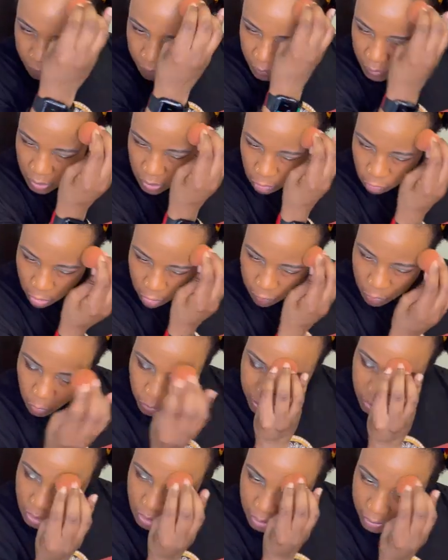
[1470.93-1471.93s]
The Redfern one
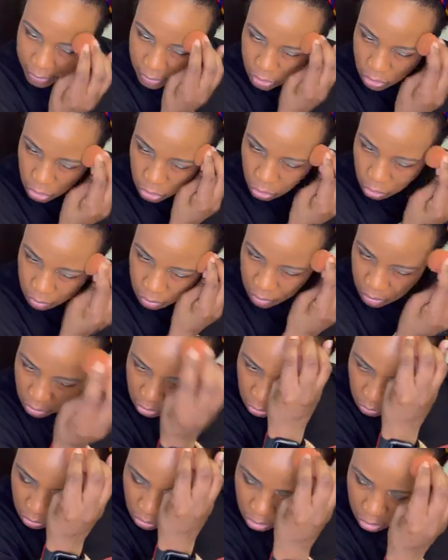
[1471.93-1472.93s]
is nice too, but
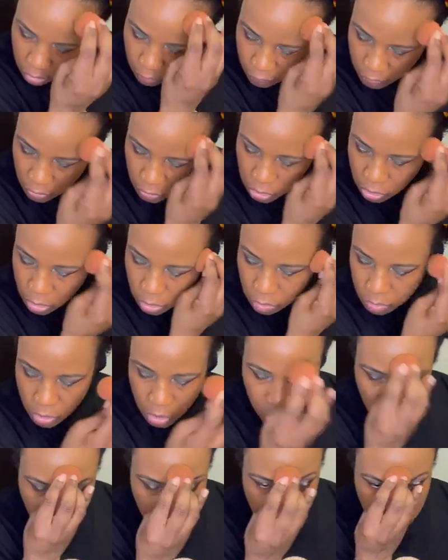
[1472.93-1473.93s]
this one just feels so much
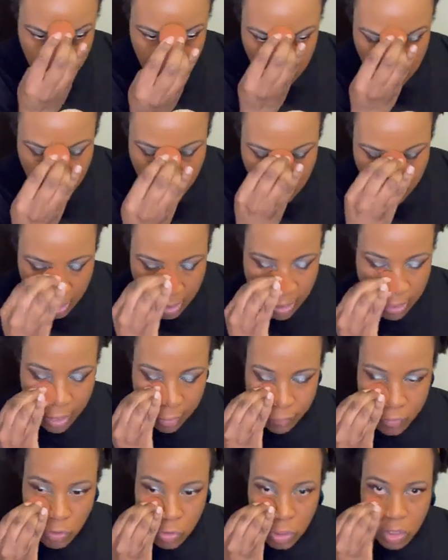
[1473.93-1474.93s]
nicer. And
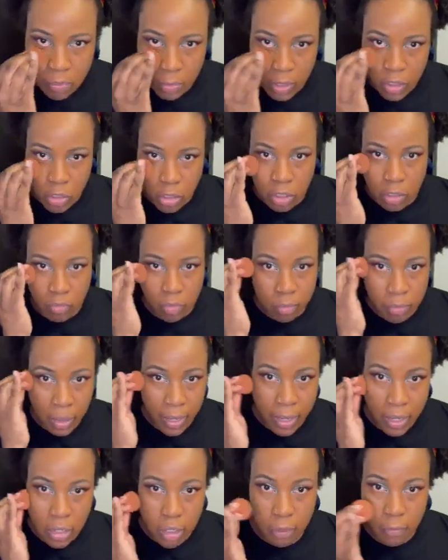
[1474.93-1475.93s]
I've used sponges from a lot
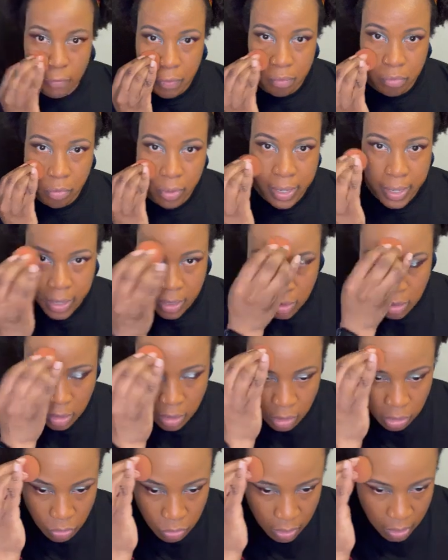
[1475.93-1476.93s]
of different brands,
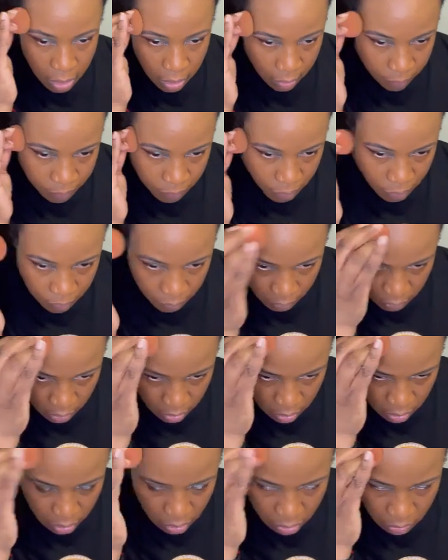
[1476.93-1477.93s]
including
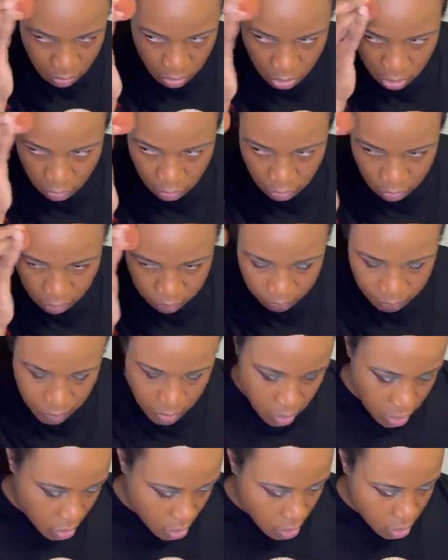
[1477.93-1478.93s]
what is
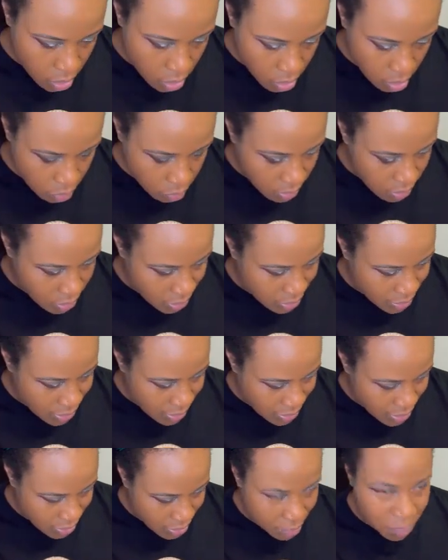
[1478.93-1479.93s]
it?
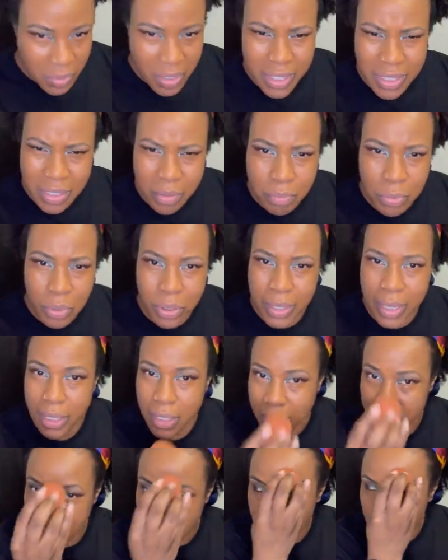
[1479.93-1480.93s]
Something Simple
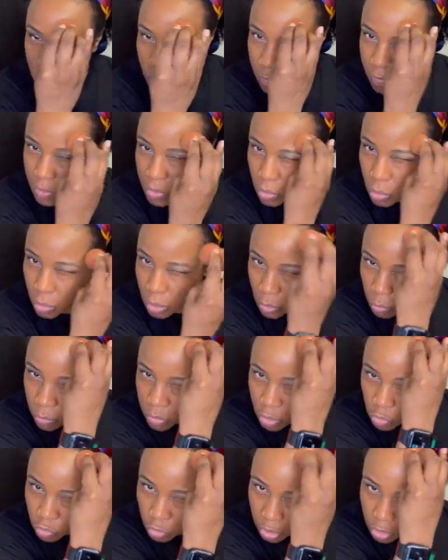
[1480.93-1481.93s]
Techniques or whatever it's called, with the
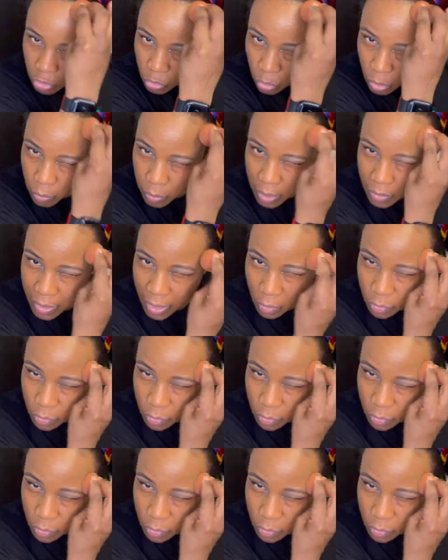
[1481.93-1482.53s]
drugstore one.